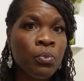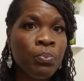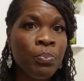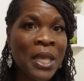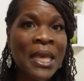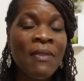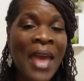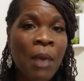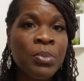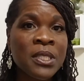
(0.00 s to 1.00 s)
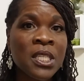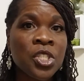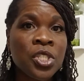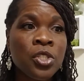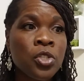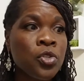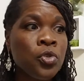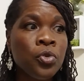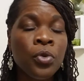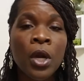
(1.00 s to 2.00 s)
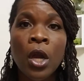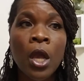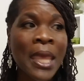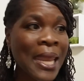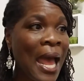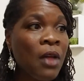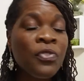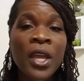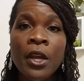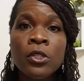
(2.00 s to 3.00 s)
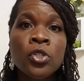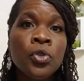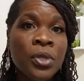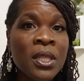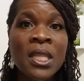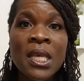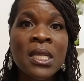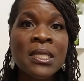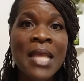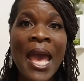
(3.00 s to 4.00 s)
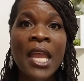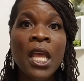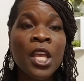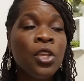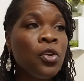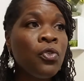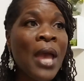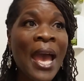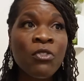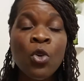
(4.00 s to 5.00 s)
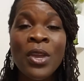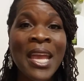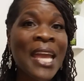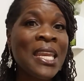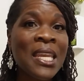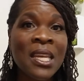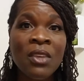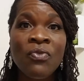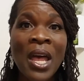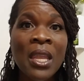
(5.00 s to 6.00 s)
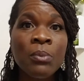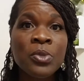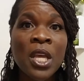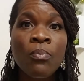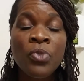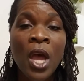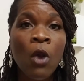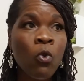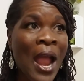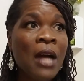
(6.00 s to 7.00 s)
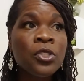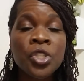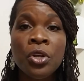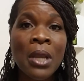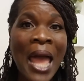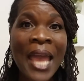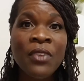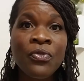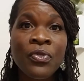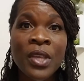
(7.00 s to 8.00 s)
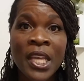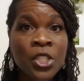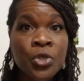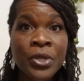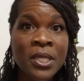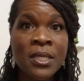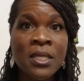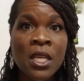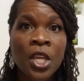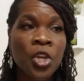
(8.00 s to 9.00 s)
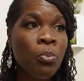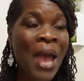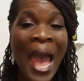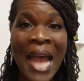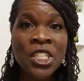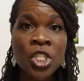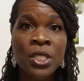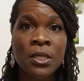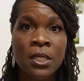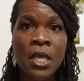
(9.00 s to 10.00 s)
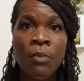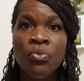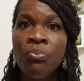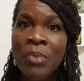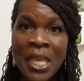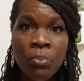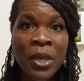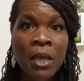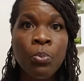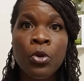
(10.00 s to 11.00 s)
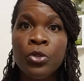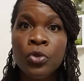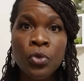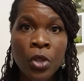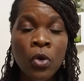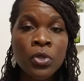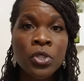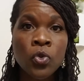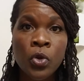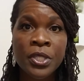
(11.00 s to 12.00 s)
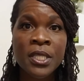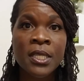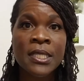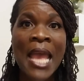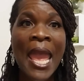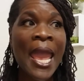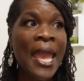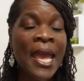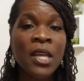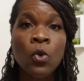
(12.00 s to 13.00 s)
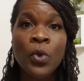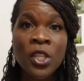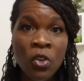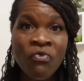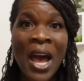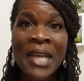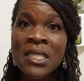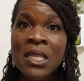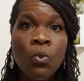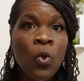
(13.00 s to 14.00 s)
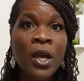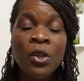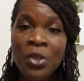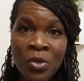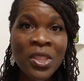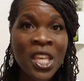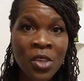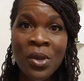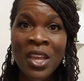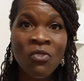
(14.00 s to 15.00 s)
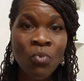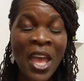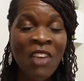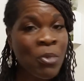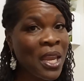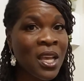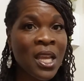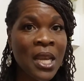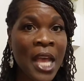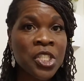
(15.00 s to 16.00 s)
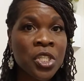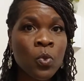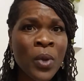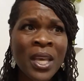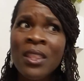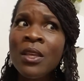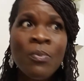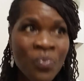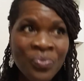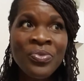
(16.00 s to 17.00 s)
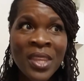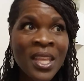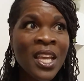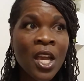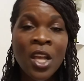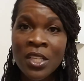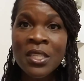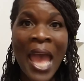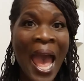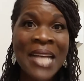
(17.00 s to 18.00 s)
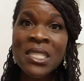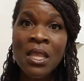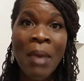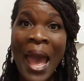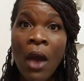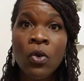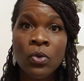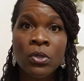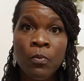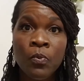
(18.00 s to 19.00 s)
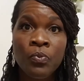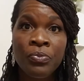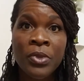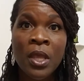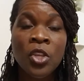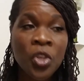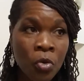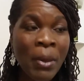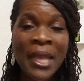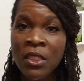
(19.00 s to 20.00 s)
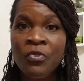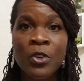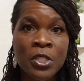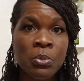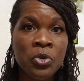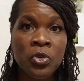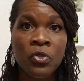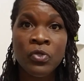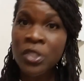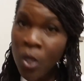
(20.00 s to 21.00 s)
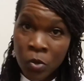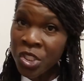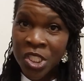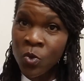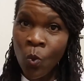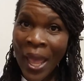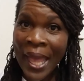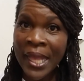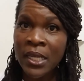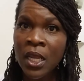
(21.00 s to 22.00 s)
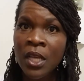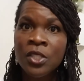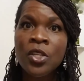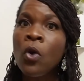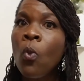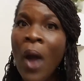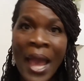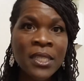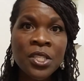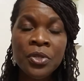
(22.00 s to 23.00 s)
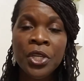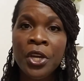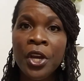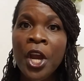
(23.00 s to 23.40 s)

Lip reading: be in that position to get out there, do the things that you have created and developed around your life interests, your passions. Meet people through those sources. And when you find someone who you think you can have made a connection with, ask them out. You make the first move. Don't just wait. Don't whine to your